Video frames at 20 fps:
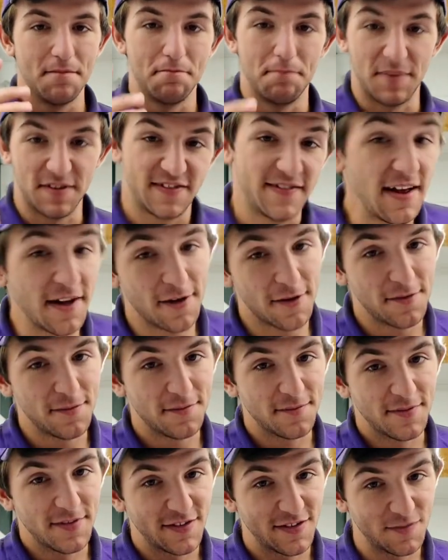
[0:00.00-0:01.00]
But still,
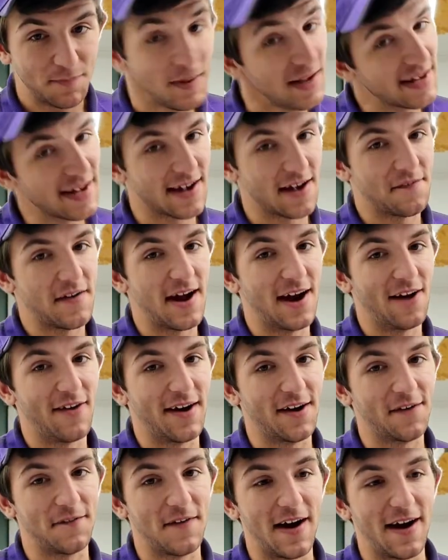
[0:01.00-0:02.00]
speaking of higher
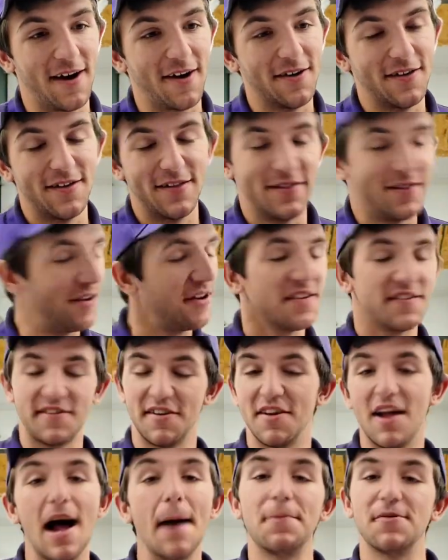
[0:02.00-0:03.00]
rate of fire, there are
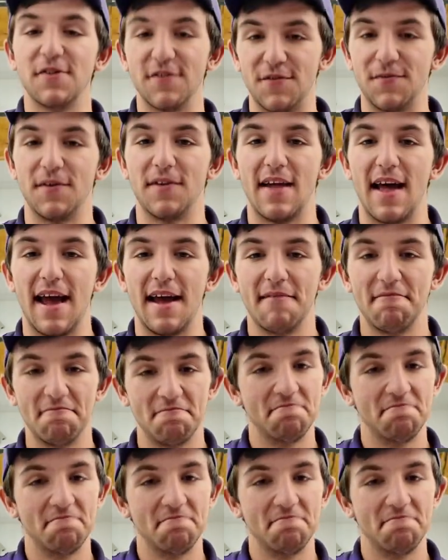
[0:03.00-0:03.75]
still options for that,